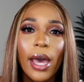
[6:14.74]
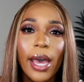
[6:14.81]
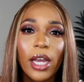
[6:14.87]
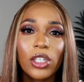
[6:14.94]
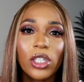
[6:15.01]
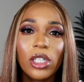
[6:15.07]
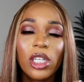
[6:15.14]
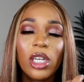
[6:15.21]

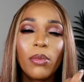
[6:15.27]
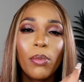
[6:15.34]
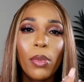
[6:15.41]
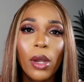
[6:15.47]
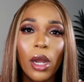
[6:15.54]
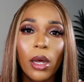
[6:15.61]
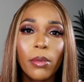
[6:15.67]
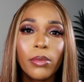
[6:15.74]
actually
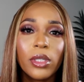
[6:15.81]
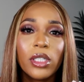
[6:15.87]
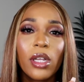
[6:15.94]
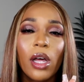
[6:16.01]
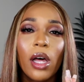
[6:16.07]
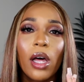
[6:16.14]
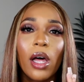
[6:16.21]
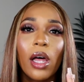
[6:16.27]
plumps
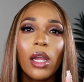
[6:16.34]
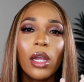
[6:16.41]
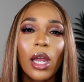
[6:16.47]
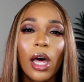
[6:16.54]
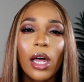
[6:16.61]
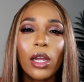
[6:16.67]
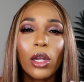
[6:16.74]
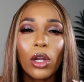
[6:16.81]
a
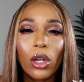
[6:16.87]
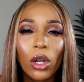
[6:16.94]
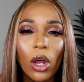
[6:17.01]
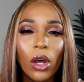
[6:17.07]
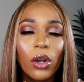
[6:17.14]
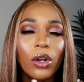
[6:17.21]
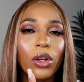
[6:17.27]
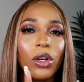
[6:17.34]
lot
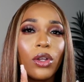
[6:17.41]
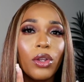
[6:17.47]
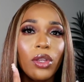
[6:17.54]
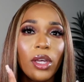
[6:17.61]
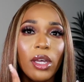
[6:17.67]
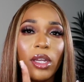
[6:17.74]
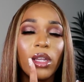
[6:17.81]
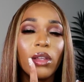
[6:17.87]
longer
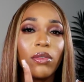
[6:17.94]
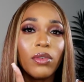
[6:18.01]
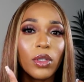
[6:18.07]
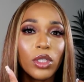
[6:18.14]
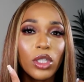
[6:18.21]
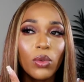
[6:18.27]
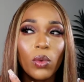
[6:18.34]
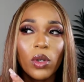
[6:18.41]
than the
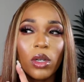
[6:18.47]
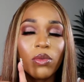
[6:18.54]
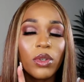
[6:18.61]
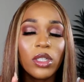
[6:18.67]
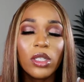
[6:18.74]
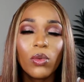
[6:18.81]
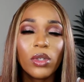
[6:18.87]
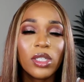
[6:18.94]
Fenty one. The
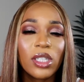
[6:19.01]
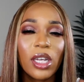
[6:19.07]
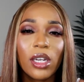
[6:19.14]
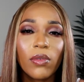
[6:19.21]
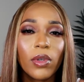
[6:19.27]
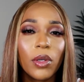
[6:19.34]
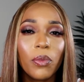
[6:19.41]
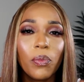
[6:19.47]
Fenty one's not
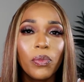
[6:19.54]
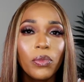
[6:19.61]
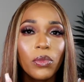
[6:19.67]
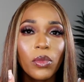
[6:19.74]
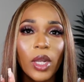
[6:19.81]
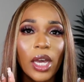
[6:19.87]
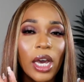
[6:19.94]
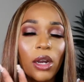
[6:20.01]
even,
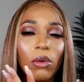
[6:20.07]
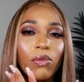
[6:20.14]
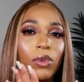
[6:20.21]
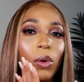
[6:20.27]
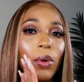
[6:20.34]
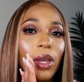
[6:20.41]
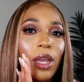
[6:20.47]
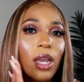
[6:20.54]
like, I don't
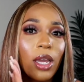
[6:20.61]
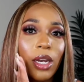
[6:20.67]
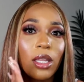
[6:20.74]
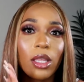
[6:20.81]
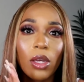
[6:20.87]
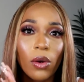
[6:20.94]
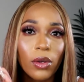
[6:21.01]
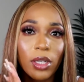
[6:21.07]
feel
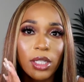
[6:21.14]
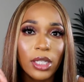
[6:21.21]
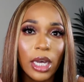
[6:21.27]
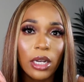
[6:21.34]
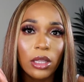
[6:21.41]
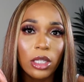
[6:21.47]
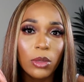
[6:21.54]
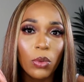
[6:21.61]
anything on this
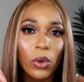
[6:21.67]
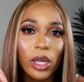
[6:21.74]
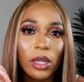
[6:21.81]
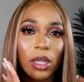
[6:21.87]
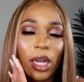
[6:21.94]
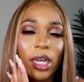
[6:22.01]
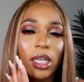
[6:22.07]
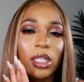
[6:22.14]
side at this
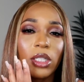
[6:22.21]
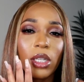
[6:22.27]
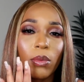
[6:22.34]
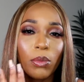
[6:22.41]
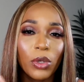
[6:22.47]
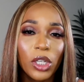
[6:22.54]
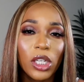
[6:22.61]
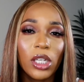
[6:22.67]
point. Like, it's
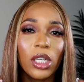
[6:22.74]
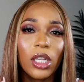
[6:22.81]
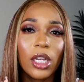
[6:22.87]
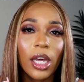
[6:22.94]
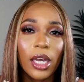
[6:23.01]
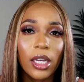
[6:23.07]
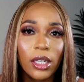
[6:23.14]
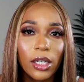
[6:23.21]
completely
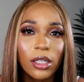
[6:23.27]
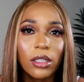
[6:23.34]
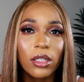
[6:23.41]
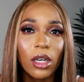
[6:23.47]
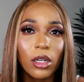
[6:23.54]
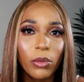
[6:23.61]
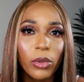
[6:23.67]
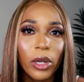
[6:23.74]
like done